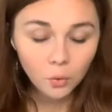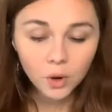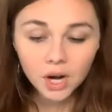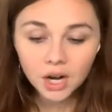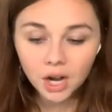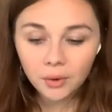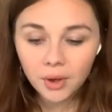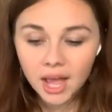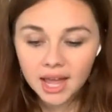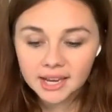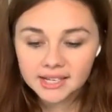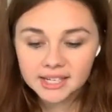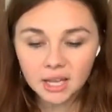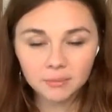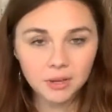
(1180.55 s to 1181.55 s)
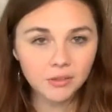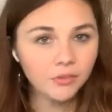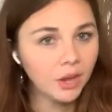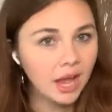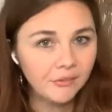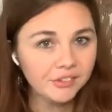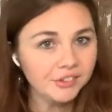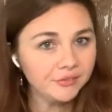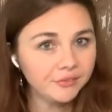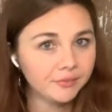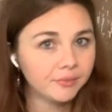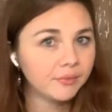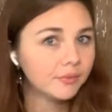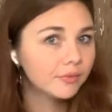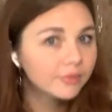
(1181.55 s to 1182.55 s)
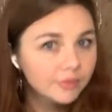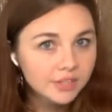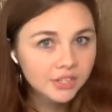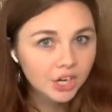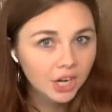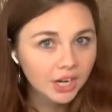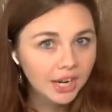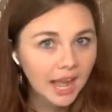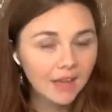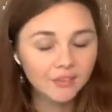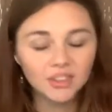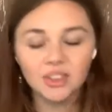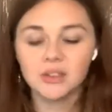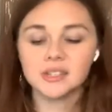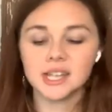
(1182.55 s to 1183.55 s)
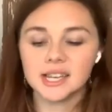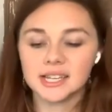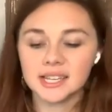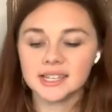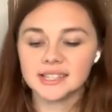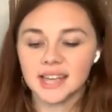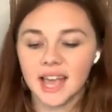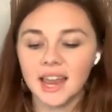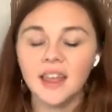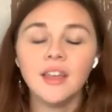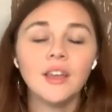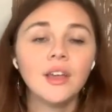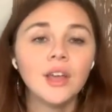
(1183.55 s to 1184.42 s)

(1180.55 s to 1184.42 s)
Or go ahead and tell me if you haven't started having those ideas yet.